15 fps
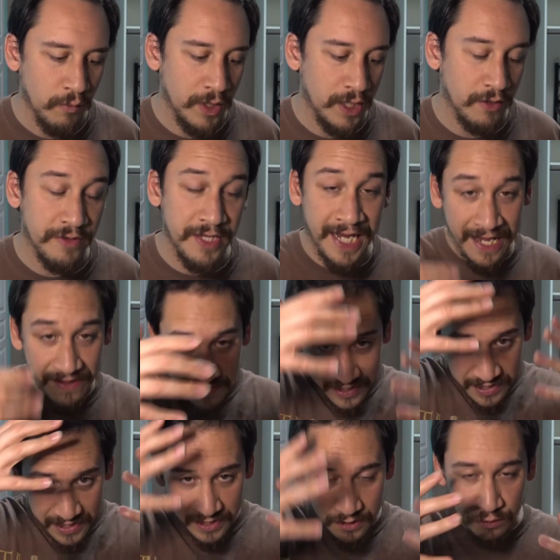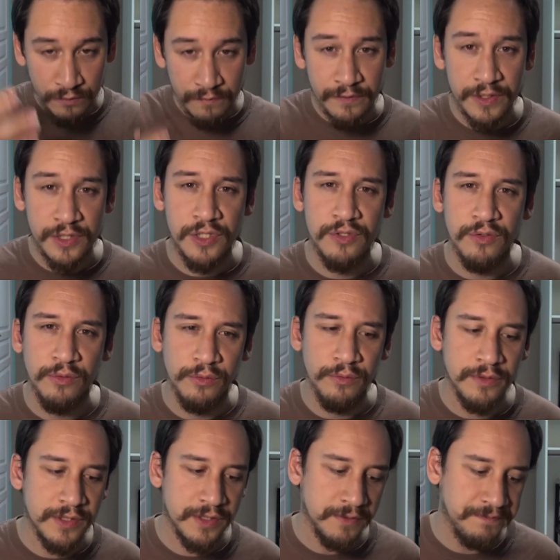Well, they had this silver
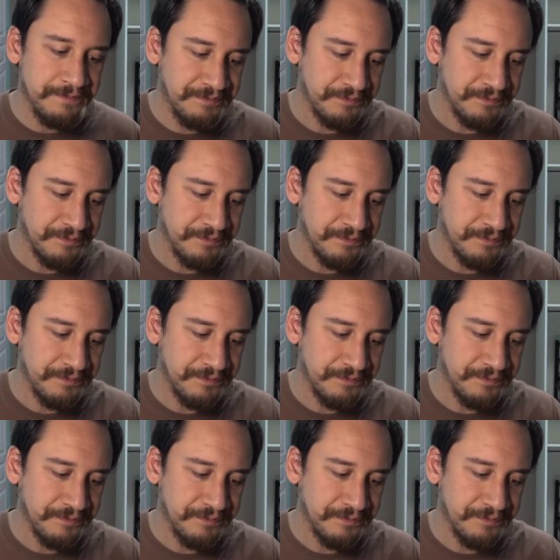suit